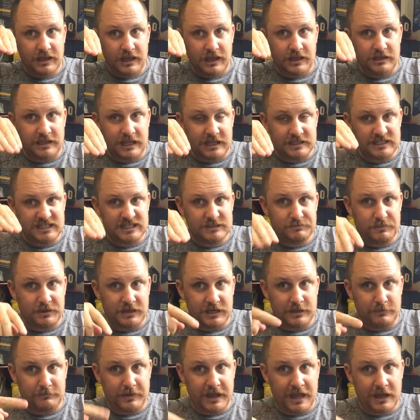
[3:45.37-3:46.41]
and that
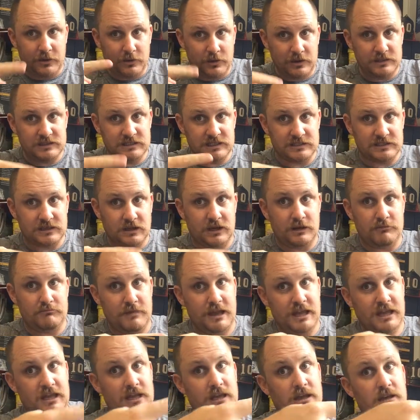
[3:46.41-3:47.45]
spinning backwards is going to
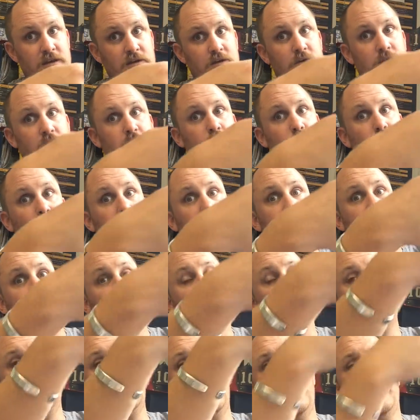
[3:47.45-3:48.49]
make it want to
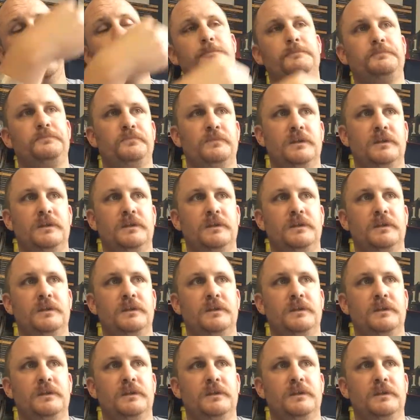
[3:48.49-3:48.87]
go up.